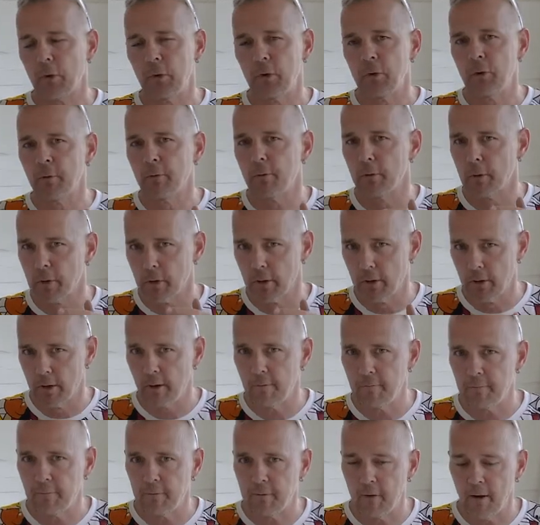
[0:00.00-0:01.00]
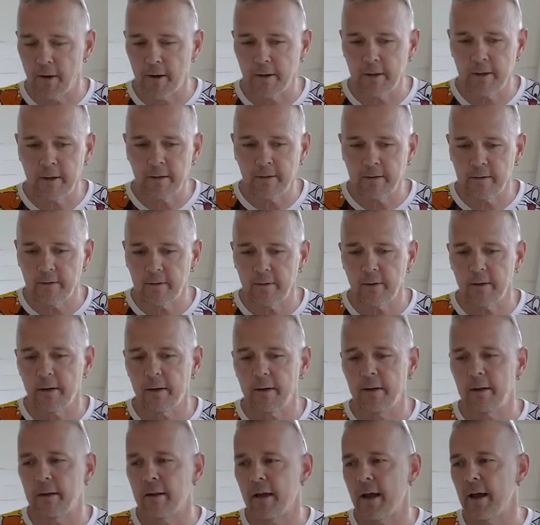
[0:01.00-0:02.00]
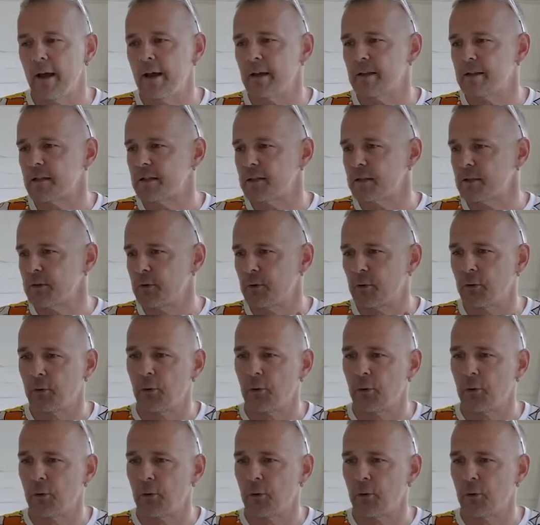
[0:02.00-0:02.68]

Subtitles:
You will love flying it. It has